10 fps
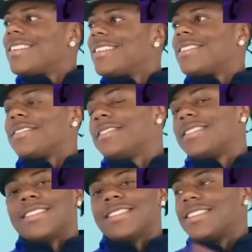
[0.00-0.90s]
good to go. You
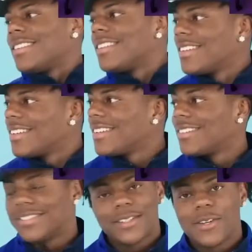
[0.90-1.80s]
just press go
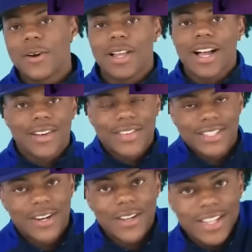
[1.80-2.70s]
live. Then you go live.
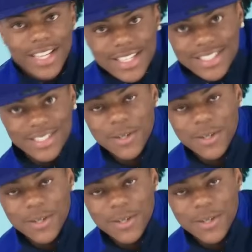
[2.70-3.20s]
That's all it is.